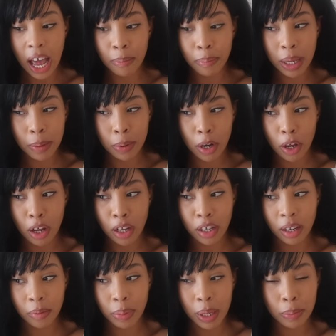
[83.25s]

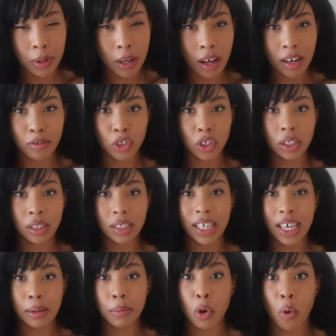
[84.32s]
people kind of just
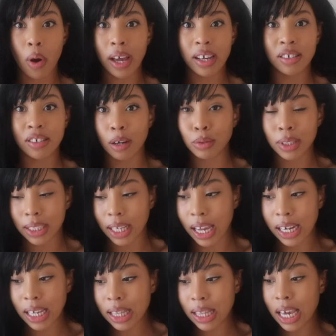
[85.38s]
keep quiet and don't say
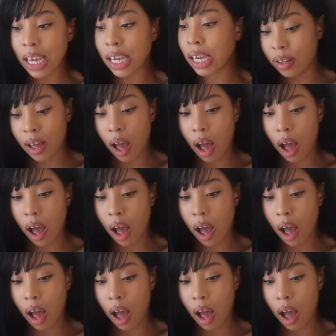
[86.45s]
anything.